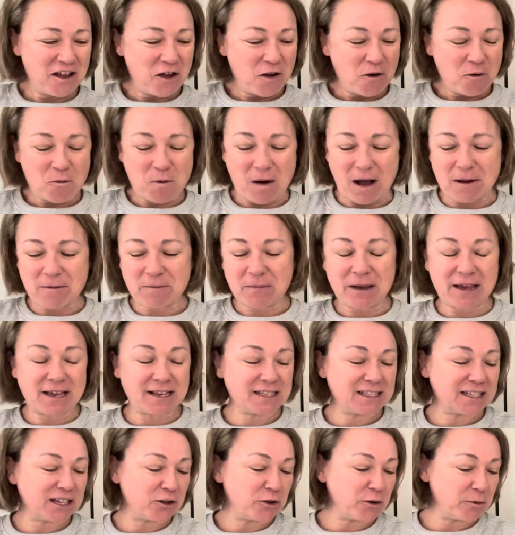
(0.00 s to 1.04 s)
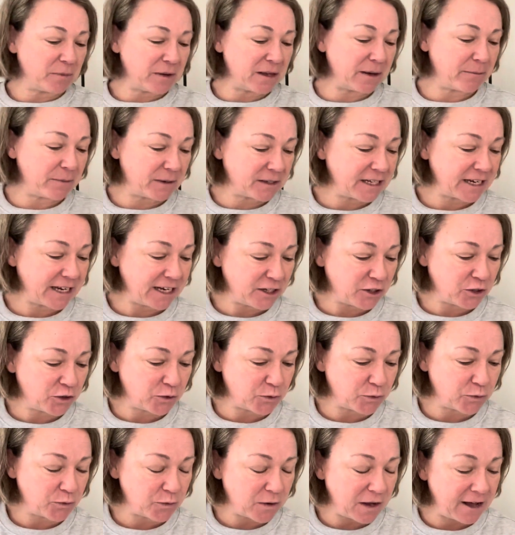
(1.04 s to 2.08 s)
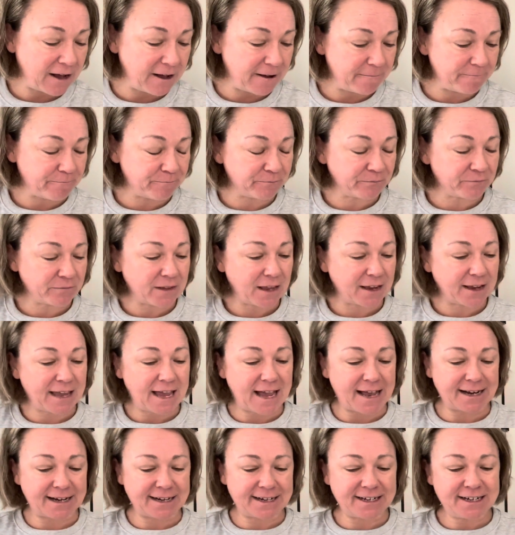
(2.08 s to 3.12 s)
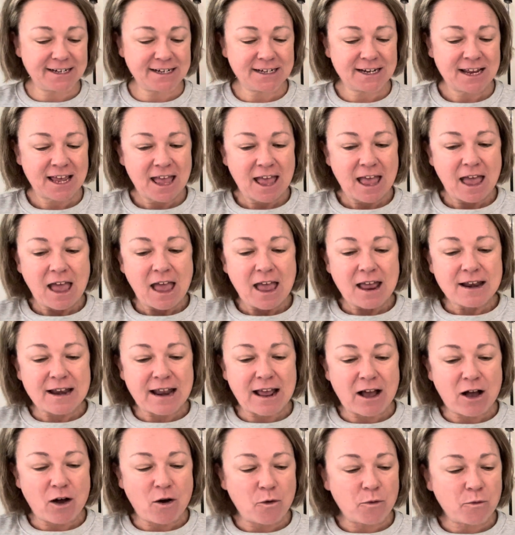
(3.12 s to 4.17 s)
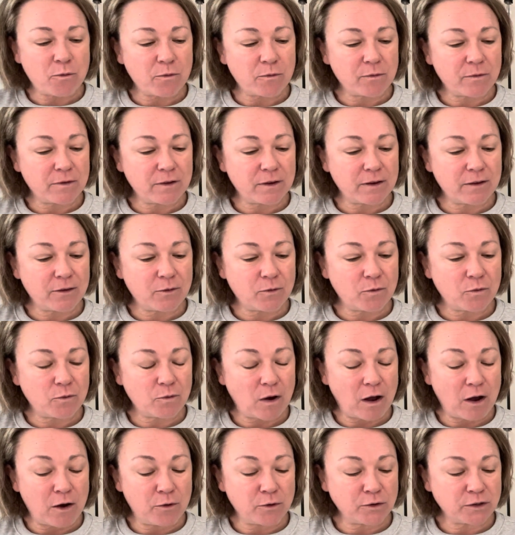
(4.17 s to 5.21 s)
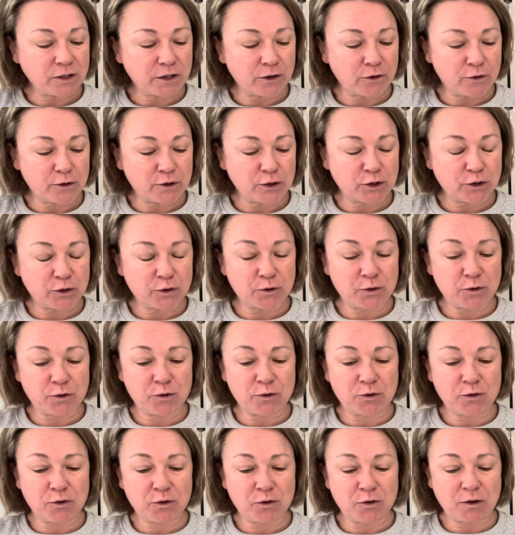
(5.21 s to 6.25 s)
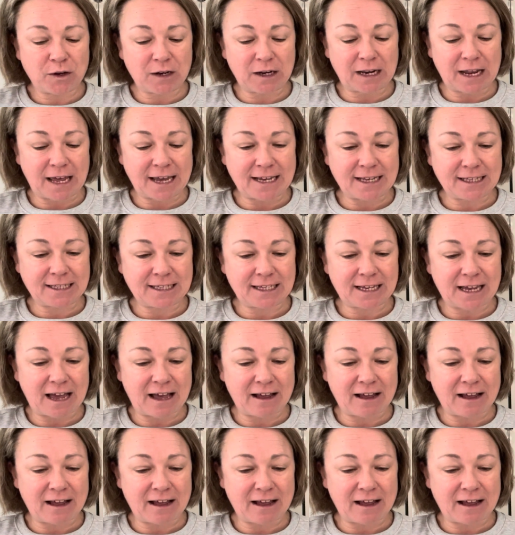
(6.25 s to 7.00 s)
one piece that could be a potential candidate. Now, I also got 2 Lady